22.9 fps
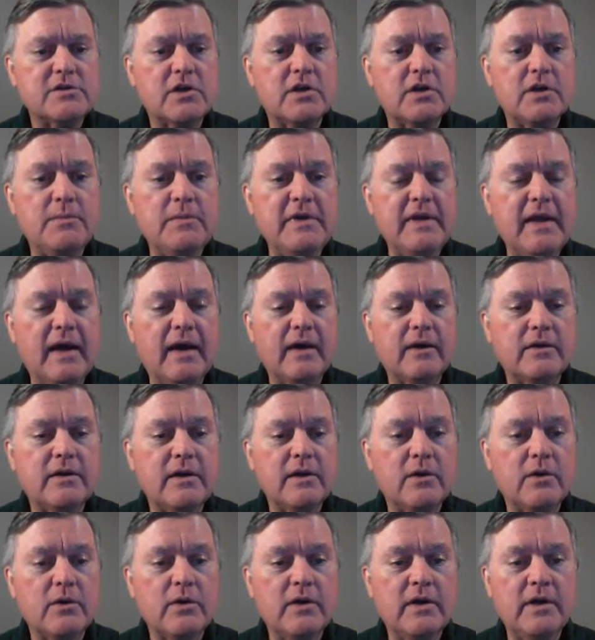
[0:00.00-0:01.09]
It's going to be down
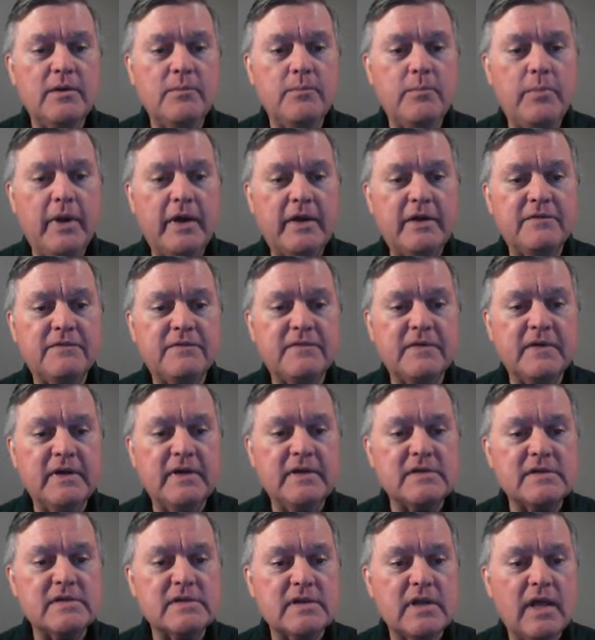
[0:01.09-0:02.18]
here in
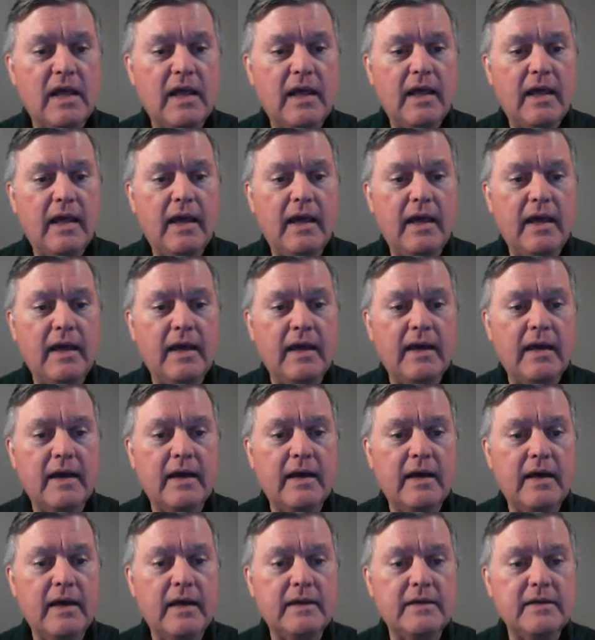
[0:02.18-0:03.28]
benefits,
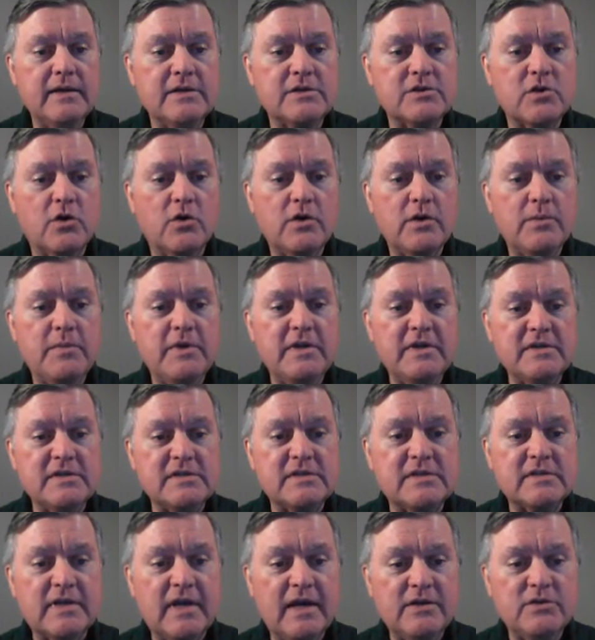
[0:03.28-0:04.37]
and it's going to be
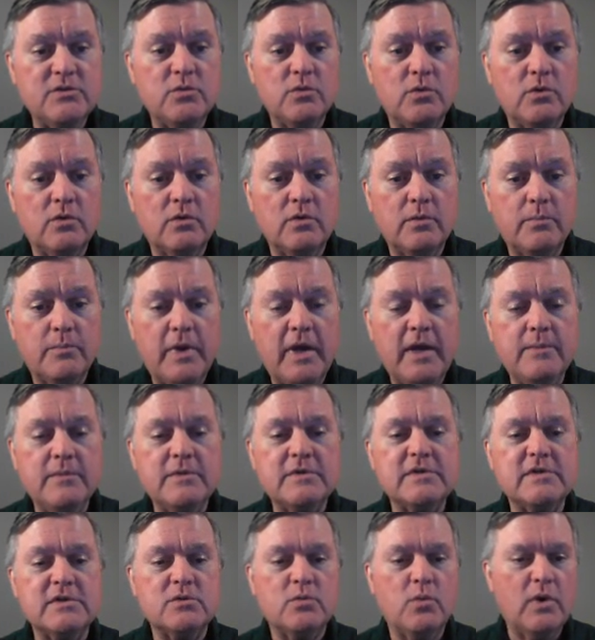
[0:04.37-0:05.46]
schedule
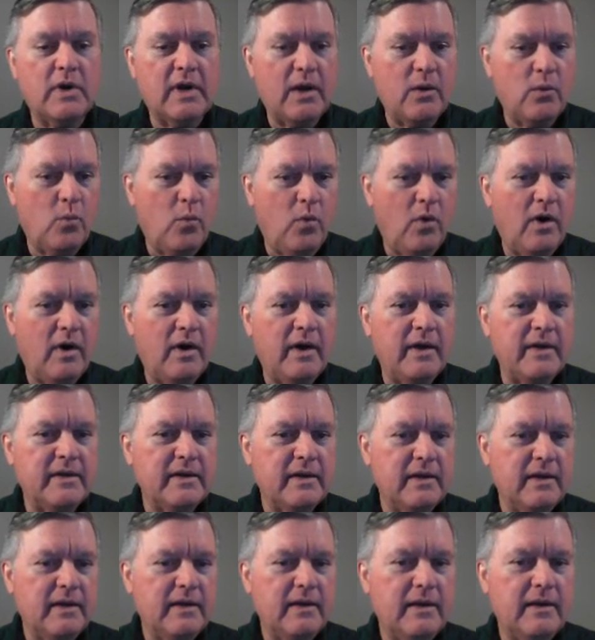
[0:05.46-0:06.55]
payments is what I want.
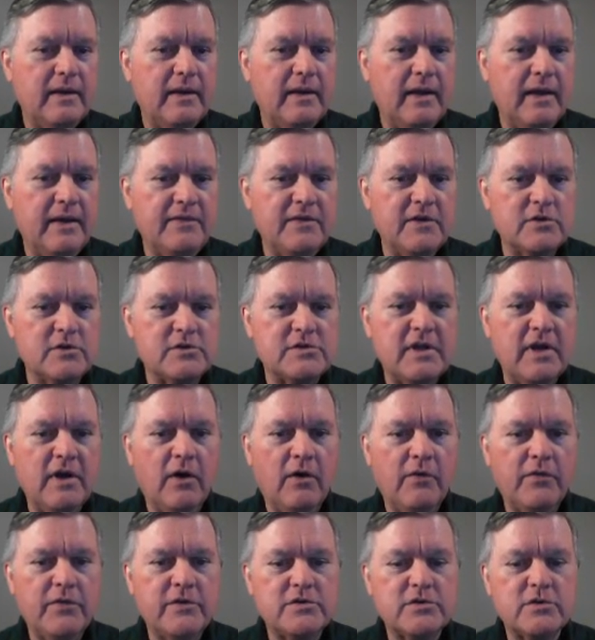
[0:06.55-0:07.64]
And there's the
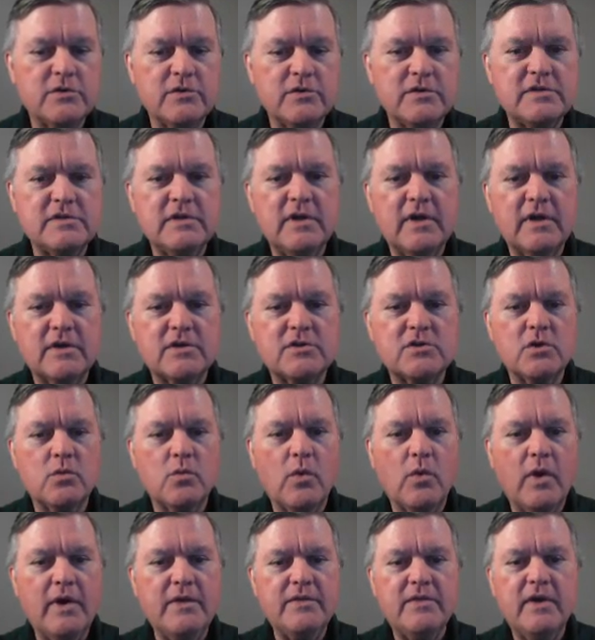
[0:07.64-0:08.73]
health insurance
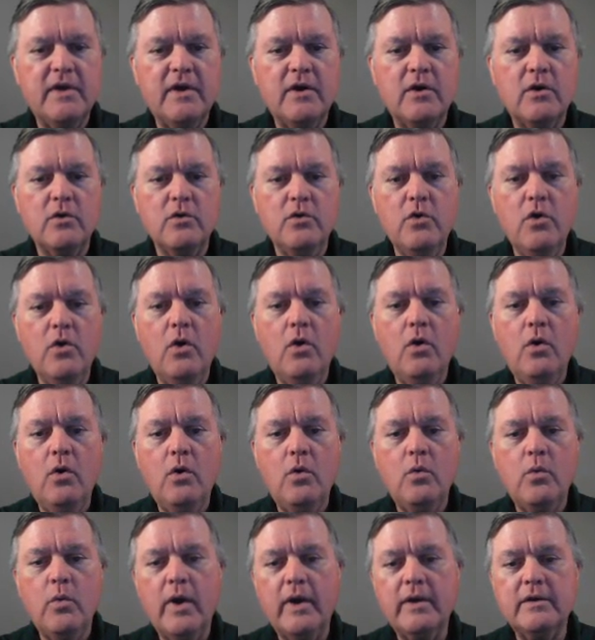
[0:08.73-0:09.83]
deduction right there.
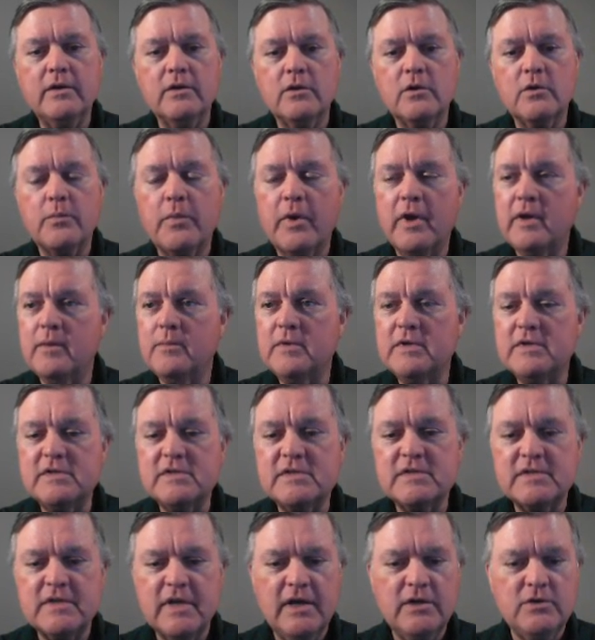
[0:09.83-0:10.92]
No regular
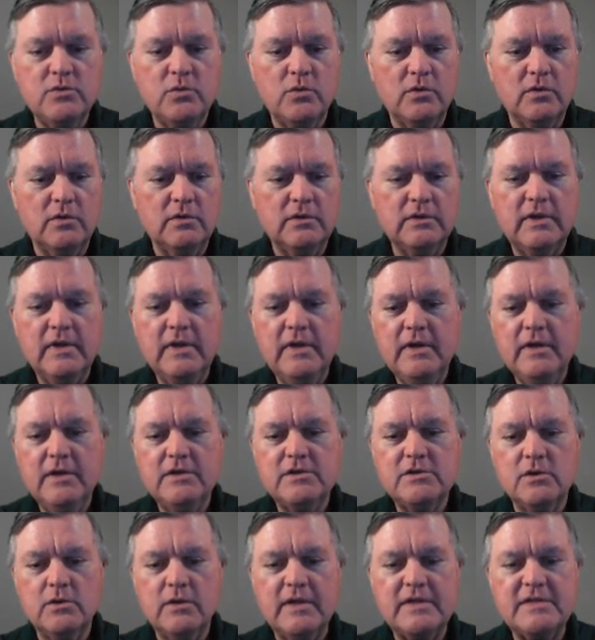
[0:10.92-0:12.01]
payments scheduled.
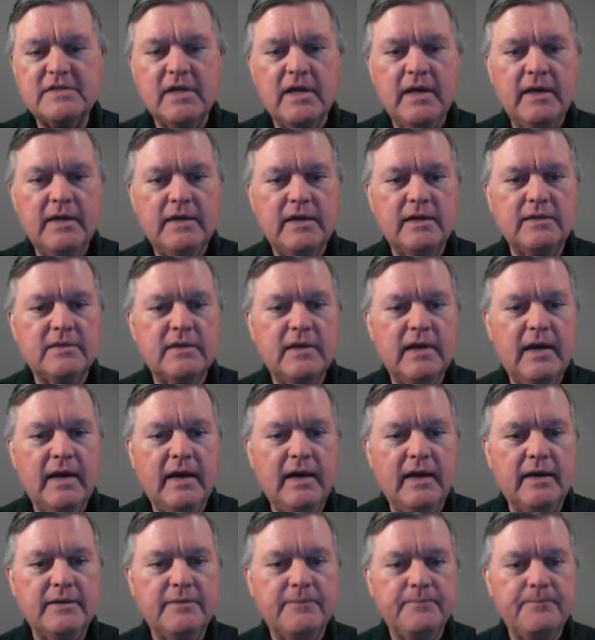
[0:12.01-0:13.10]
So let's edit
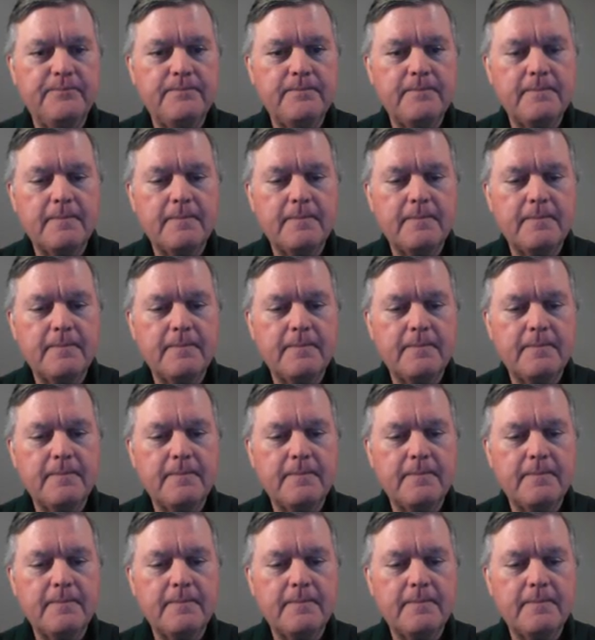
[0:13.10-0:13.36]
that.